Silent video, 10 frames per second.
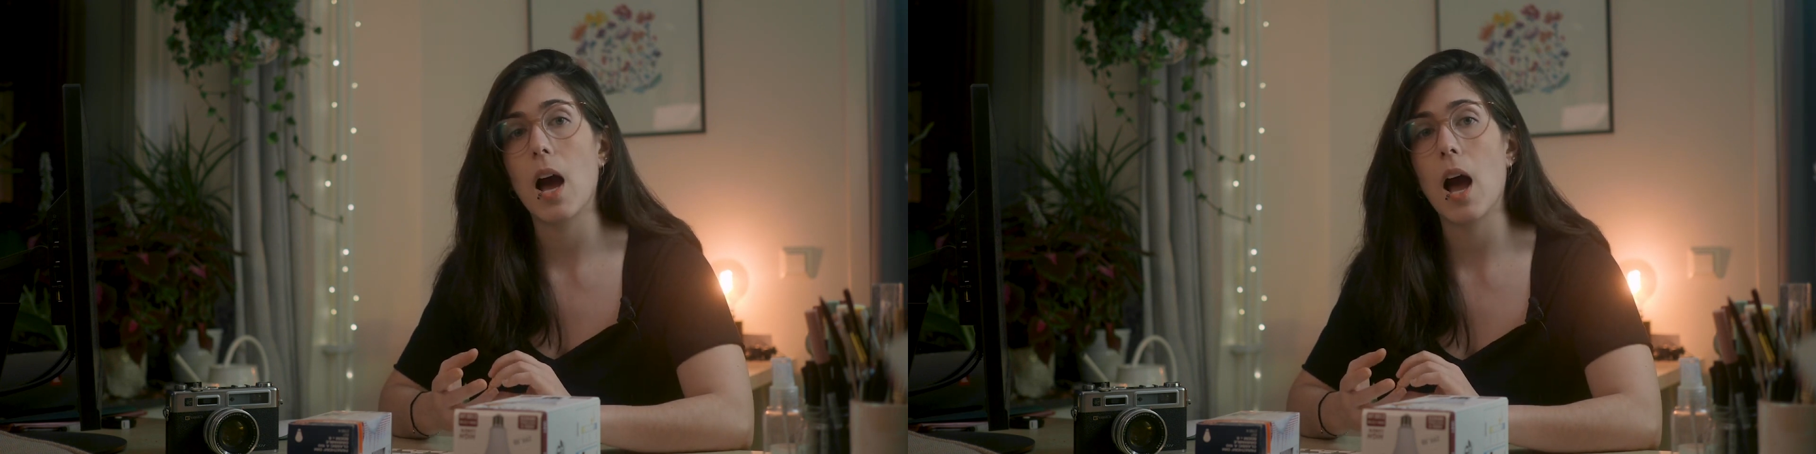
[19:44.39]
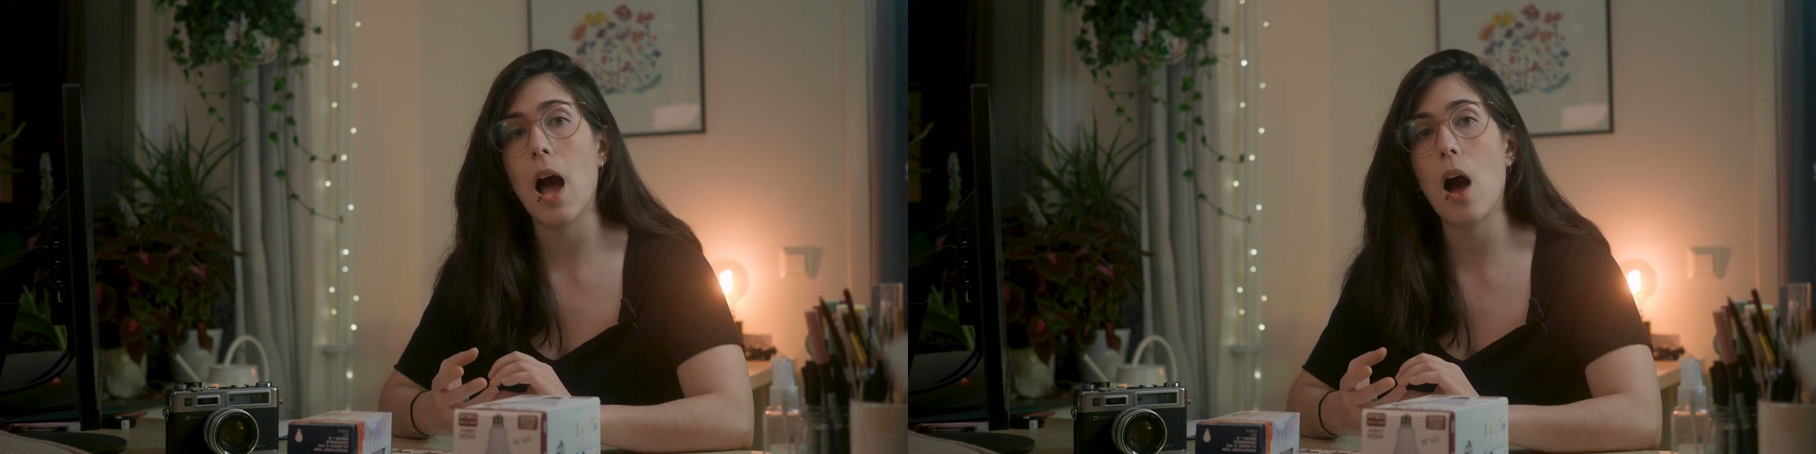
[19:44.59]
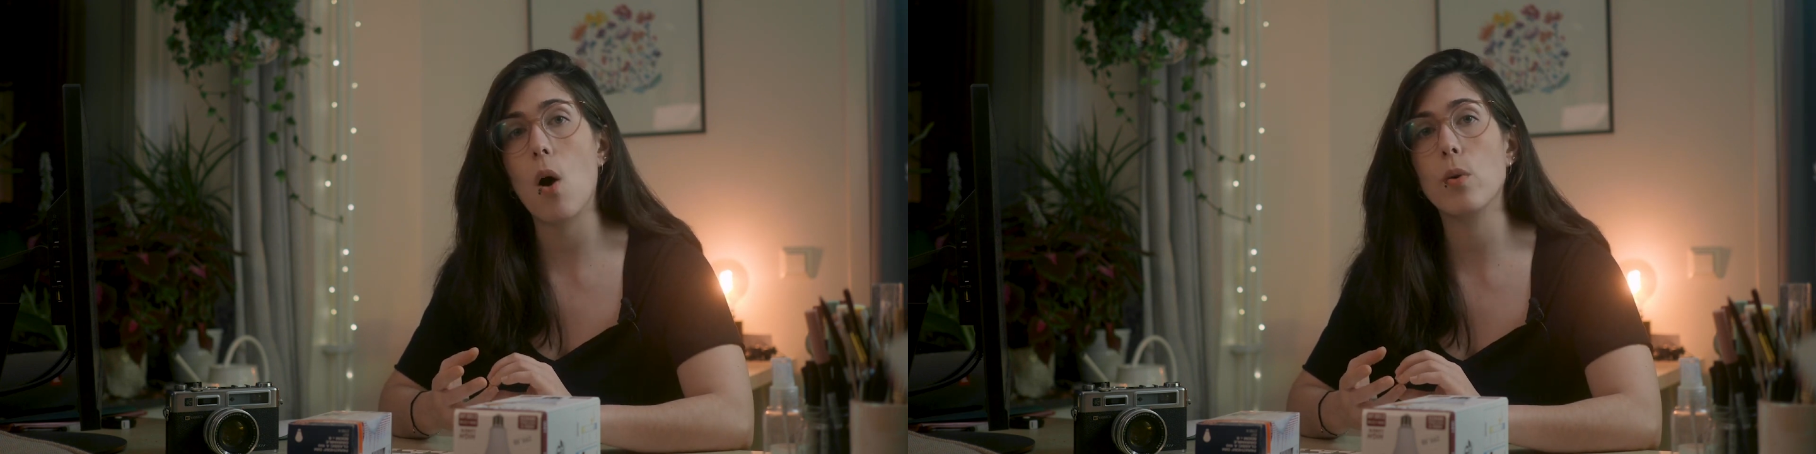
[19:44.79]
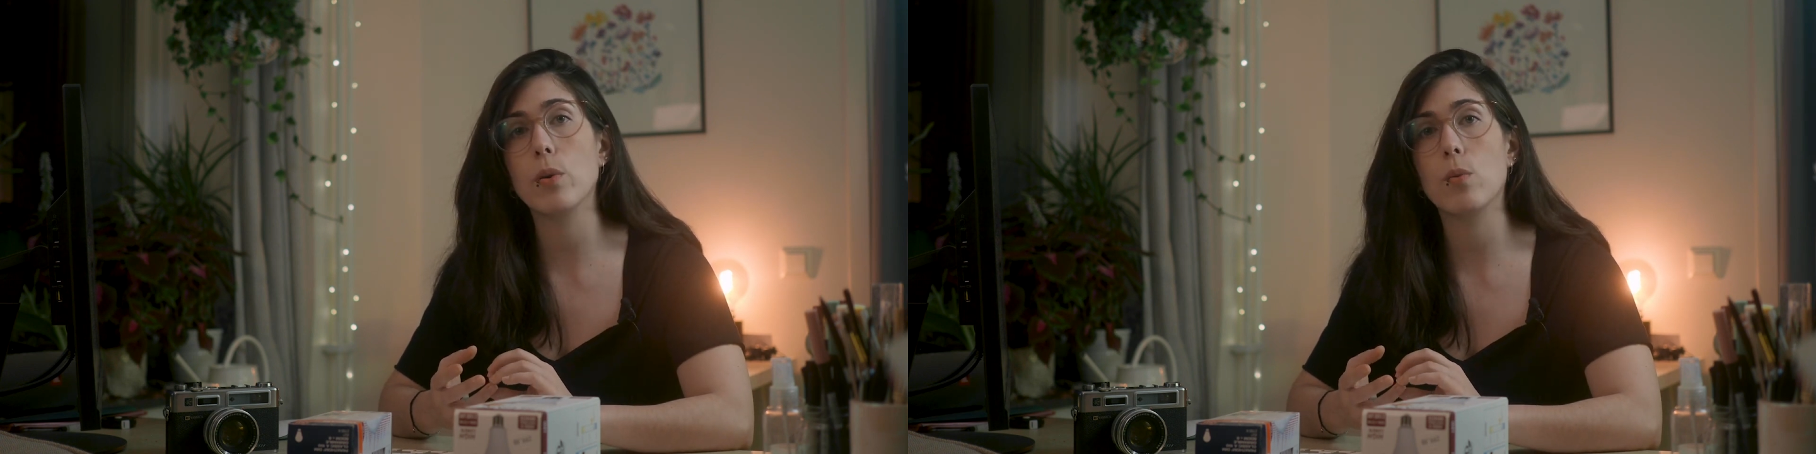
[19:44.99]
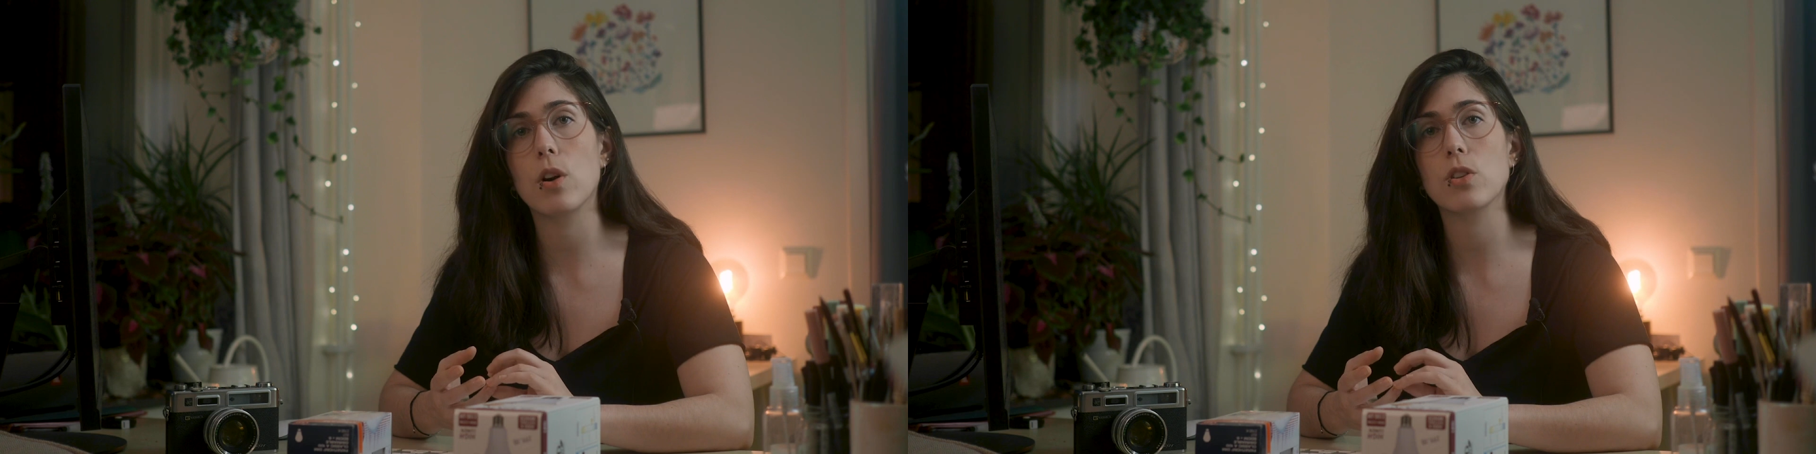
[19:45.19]
how it
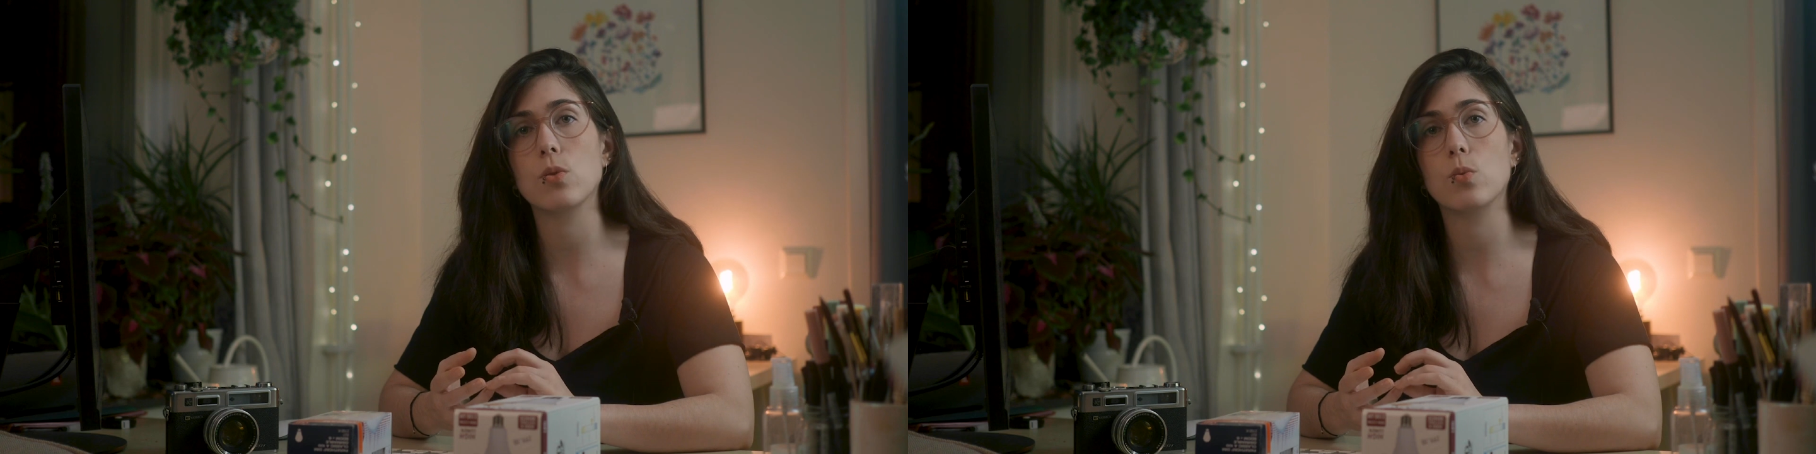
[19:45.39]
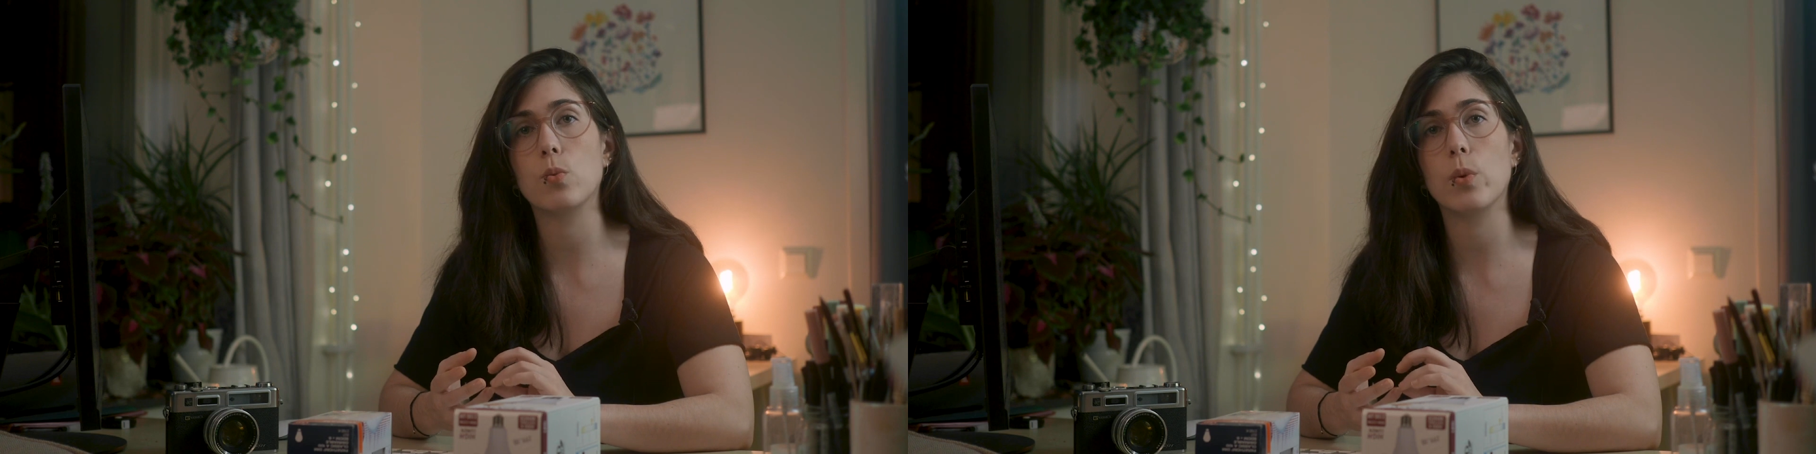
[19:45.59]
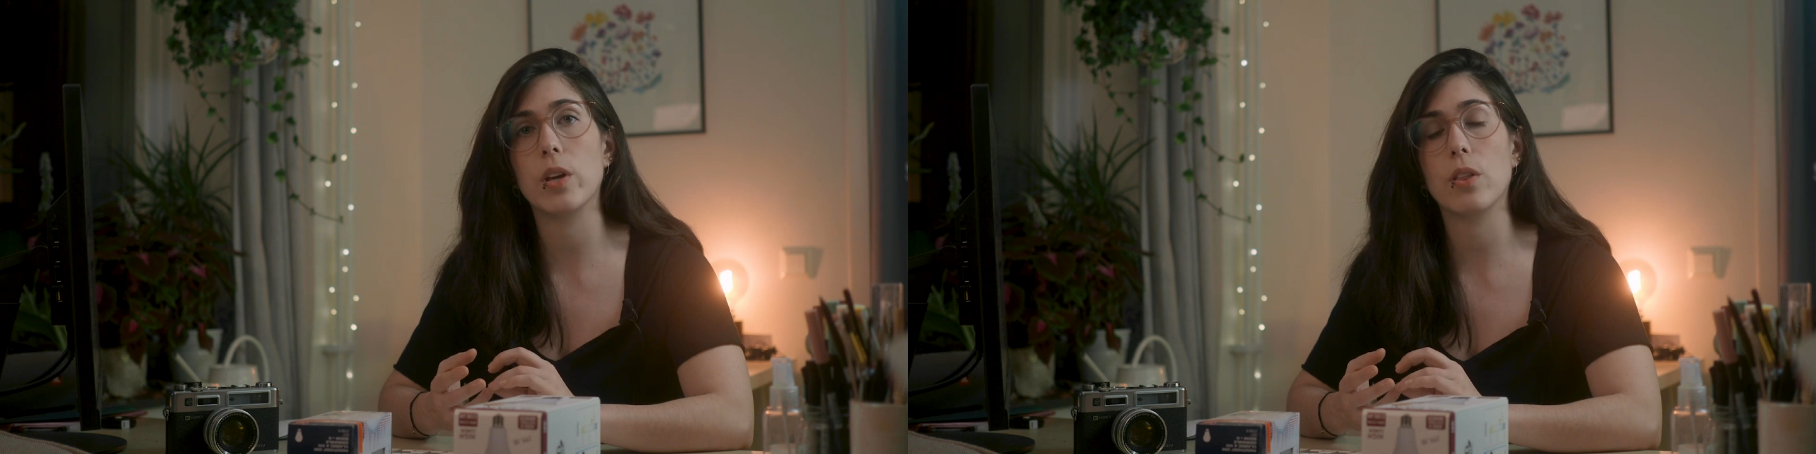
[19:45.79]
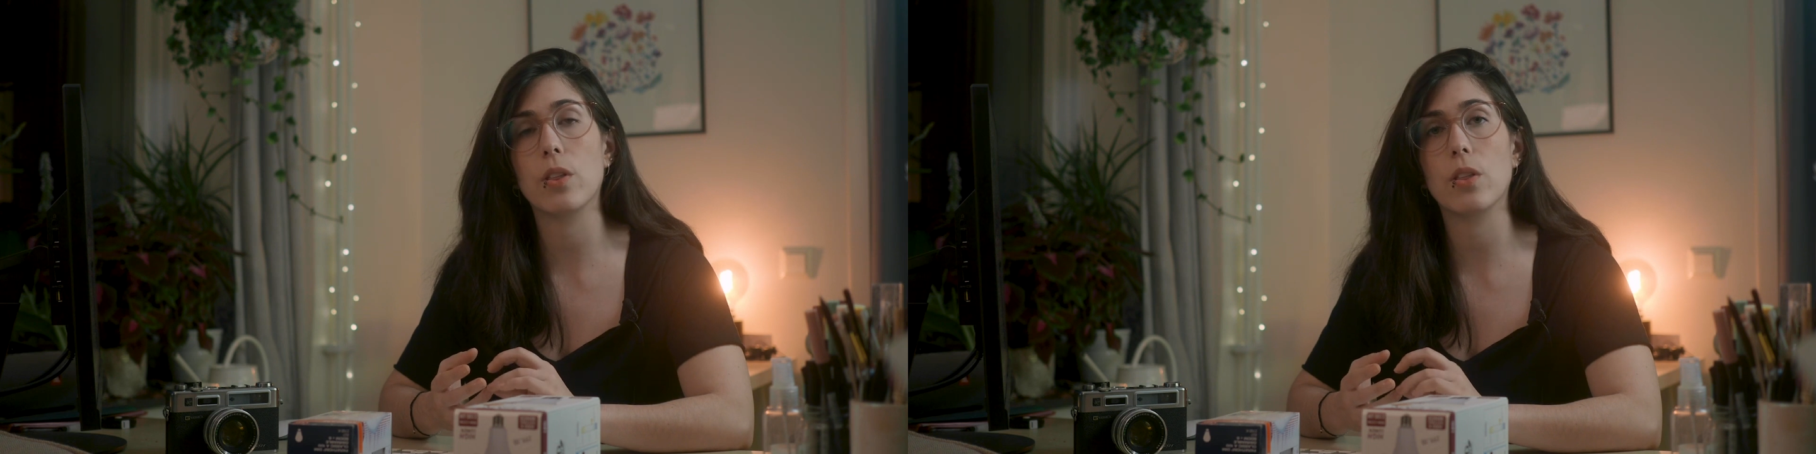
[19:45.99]
works with